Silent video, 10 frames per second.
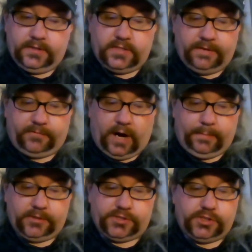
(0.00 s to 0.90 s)
Dave
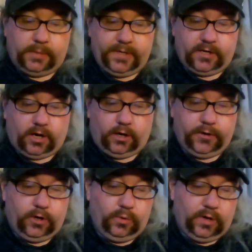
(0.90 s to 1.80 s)
Roberts, Jeremy
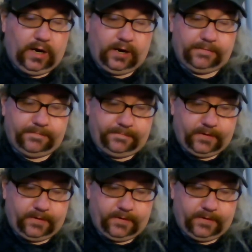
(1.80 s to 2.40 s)
Accardo, uh,